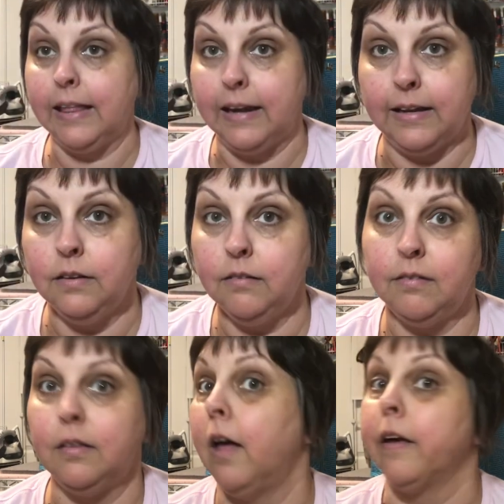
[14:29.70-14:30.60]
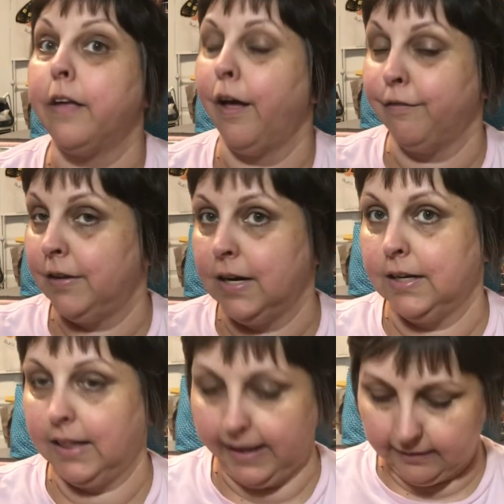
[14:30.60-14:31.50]
Linens, the
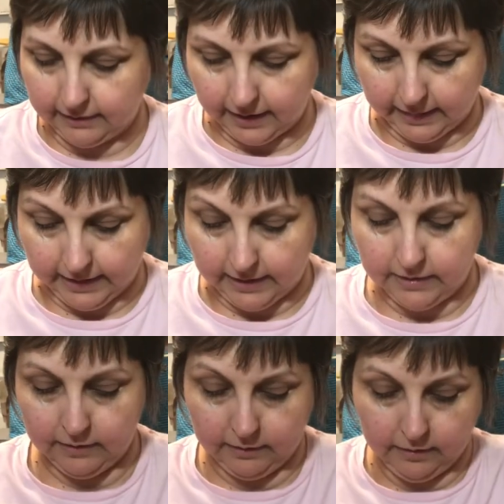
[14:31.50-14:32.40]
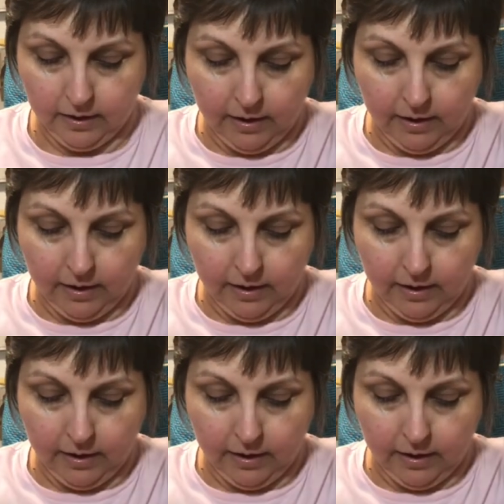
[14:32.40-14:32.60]
coveted Lakeside Linens.